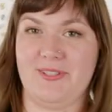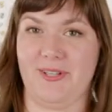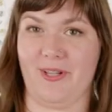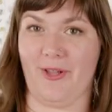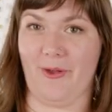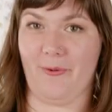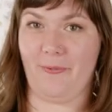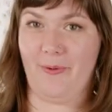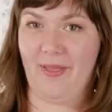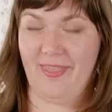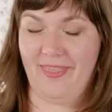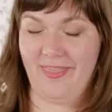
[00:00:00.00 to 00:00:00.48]
to
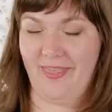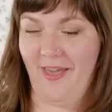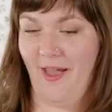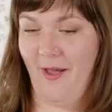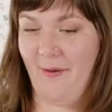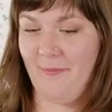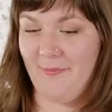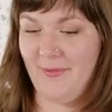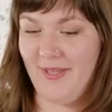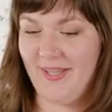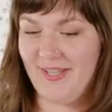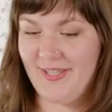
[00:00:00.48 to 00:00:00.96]
go with
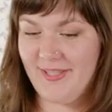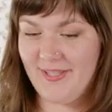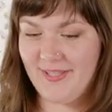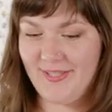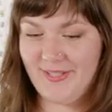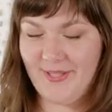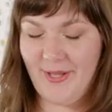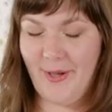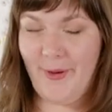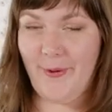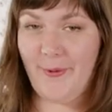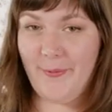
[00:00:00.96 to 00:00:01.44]
them.
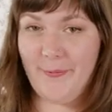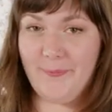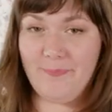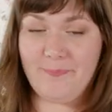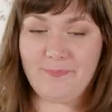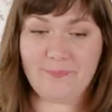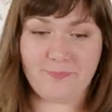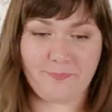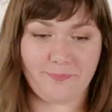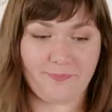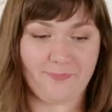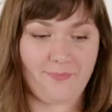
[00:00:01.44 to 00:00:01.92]
So
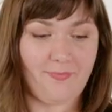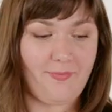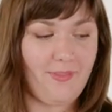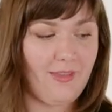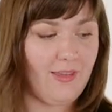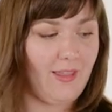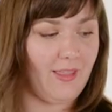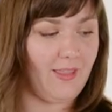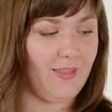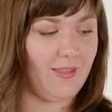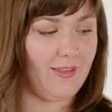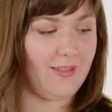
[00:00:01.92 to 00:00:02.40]

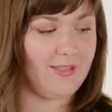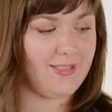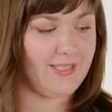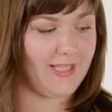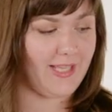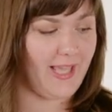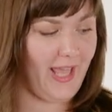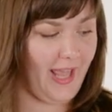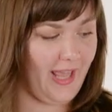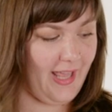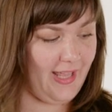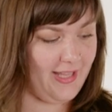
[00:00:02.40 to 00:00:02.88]
to
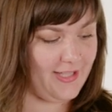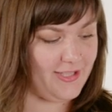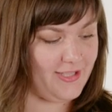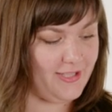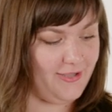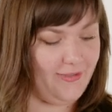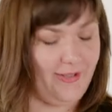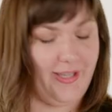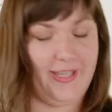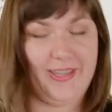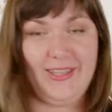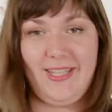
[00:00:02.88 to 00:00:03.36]
get
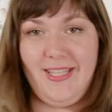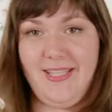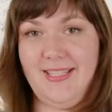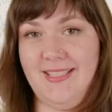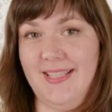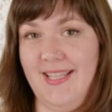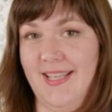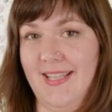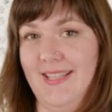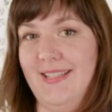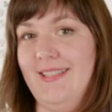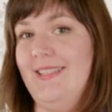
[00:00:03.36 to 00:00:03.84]
into it, this
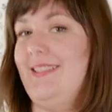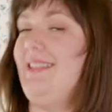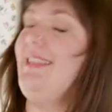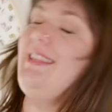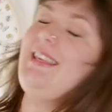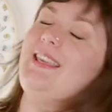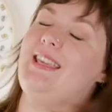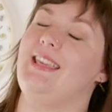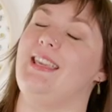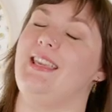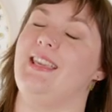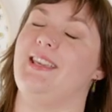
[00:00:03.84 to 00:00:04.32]
is
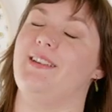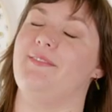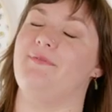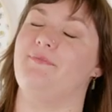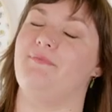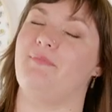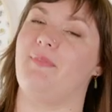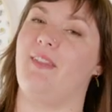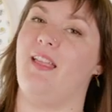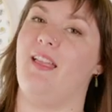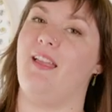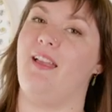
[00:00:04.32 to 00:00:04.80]
the
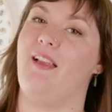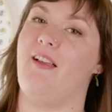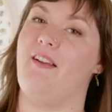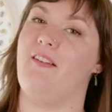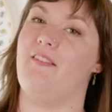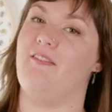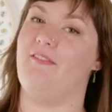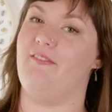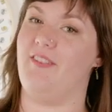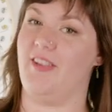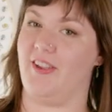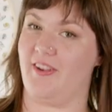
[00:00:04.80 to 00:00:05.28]

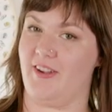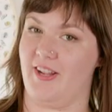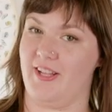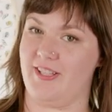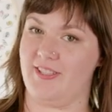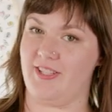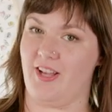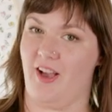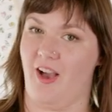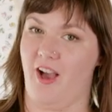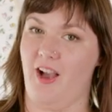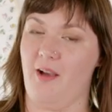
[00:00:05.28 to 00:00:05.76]
Vera
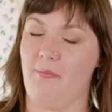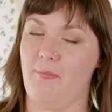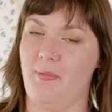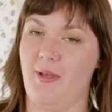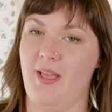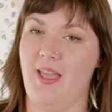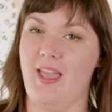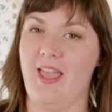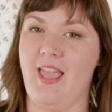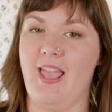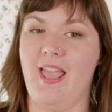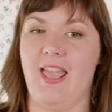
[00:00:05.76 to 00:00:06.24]
top.
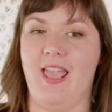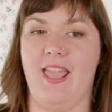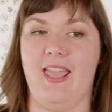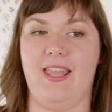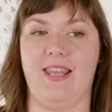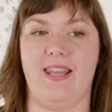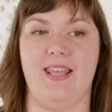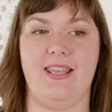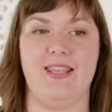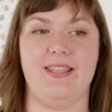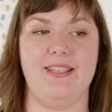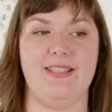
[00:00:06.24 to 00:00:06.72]

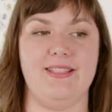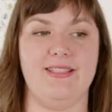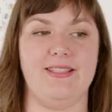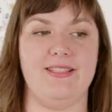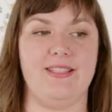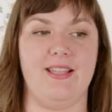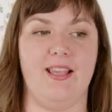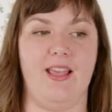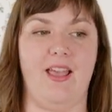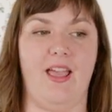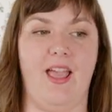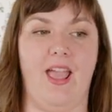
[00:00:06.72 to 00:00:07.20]
It
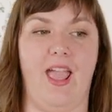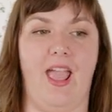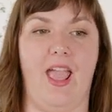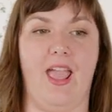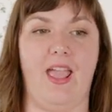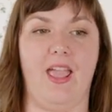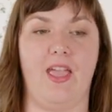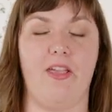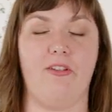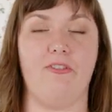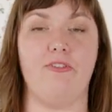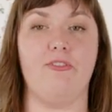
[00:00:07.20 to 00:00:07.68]
is
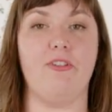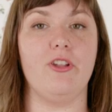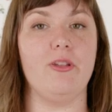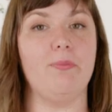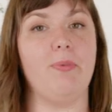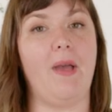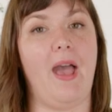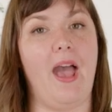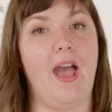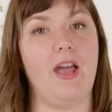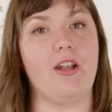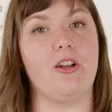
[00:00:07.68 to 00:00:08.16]
a free
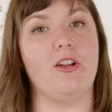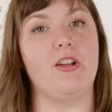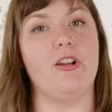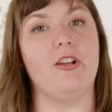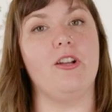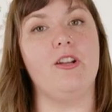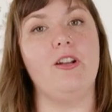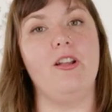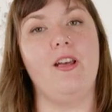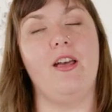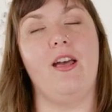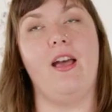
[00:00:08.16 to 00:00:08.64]

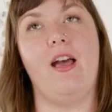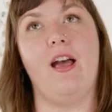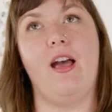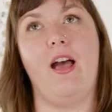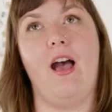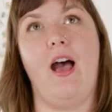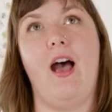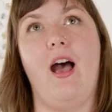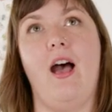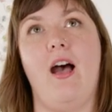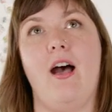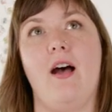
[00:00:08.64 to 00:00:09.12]
pattern.
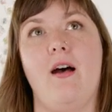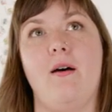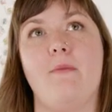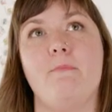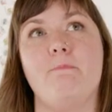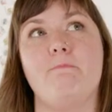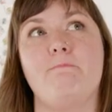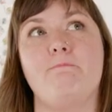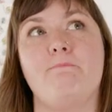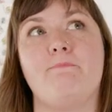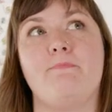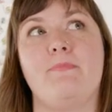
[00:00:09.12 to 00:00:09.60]

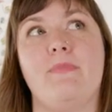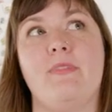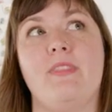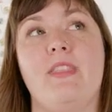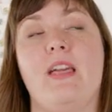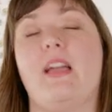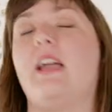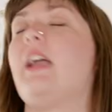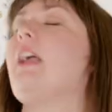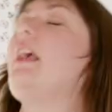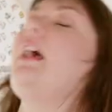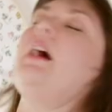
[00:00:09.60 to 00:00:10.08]
Um,
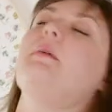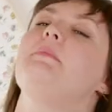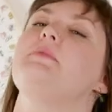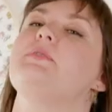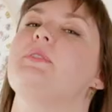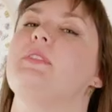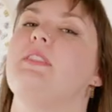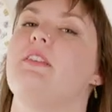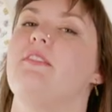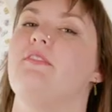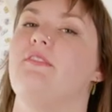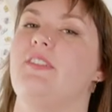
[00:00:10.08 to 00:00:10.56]
it comes
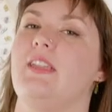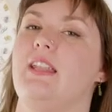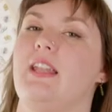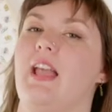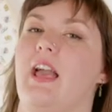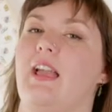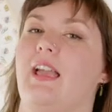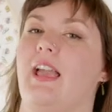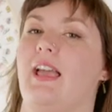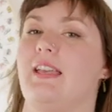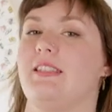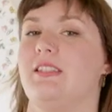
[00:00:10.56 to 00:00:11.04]
with a
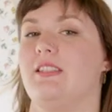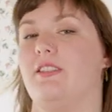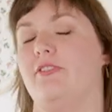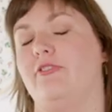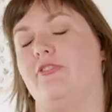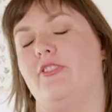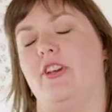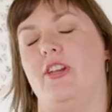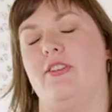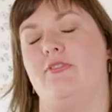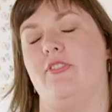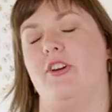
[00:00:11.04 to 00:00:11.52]
v-neck as the
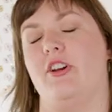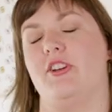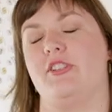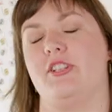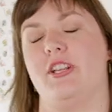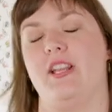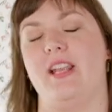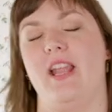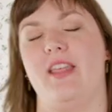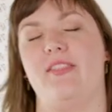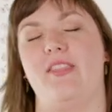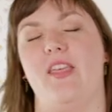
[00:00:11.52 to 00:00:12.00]
free
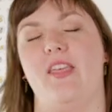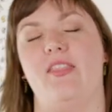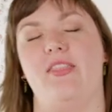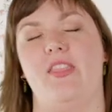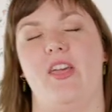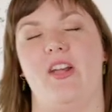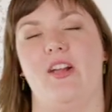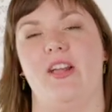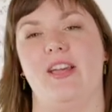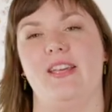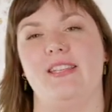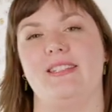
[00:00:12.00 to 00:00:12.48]
version, and then
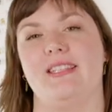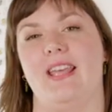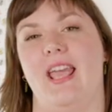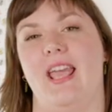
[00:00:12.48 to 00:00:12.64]
there is